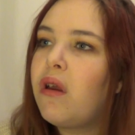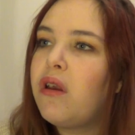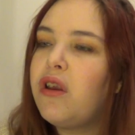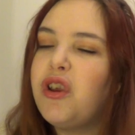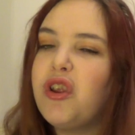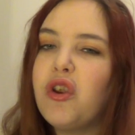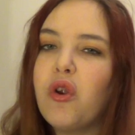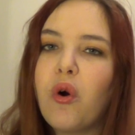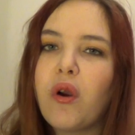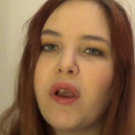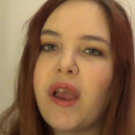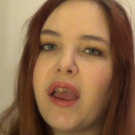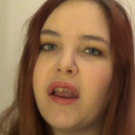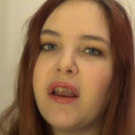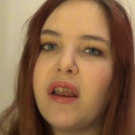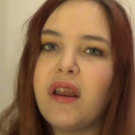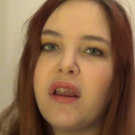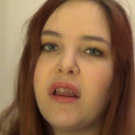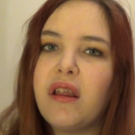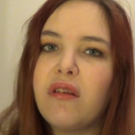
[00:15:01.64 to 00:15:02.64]
You're not
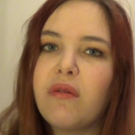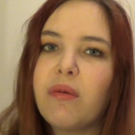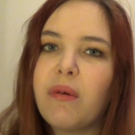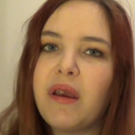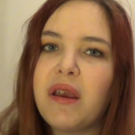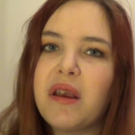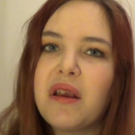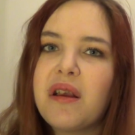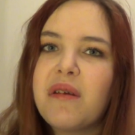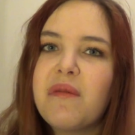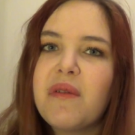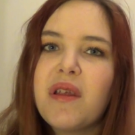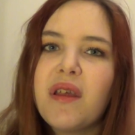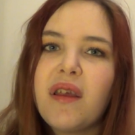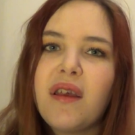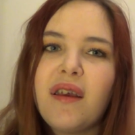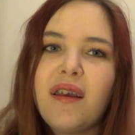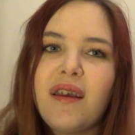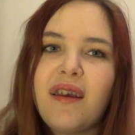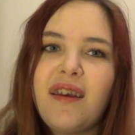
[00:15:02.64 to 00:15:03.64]
getting any this week.
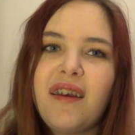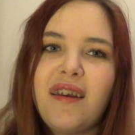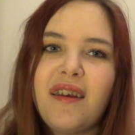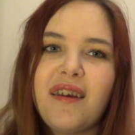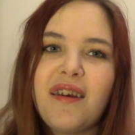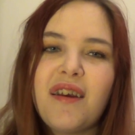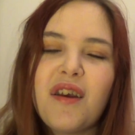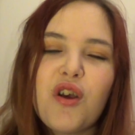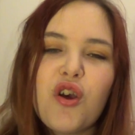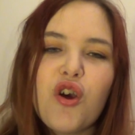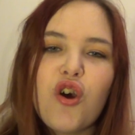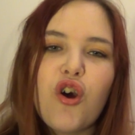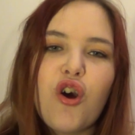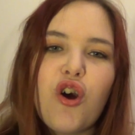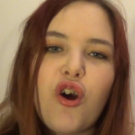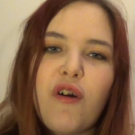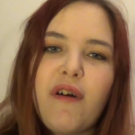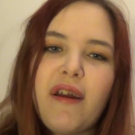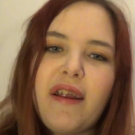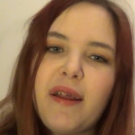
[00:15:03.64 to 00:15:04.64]

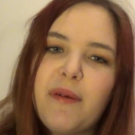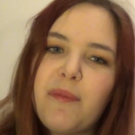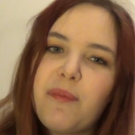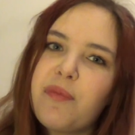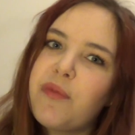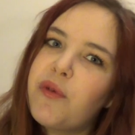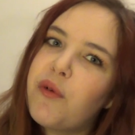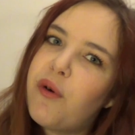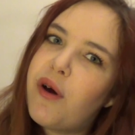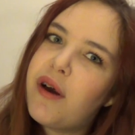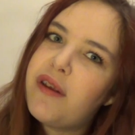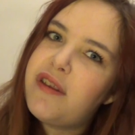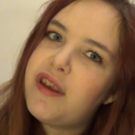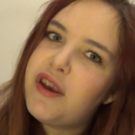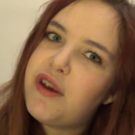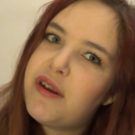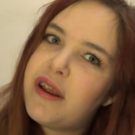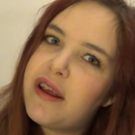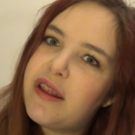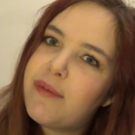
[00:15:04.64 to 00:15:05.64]
Alright, well, I'll
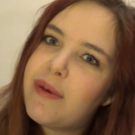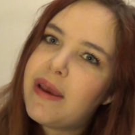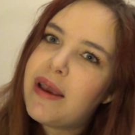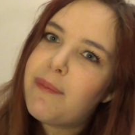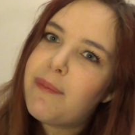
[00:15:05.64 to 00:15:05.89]
see you next week.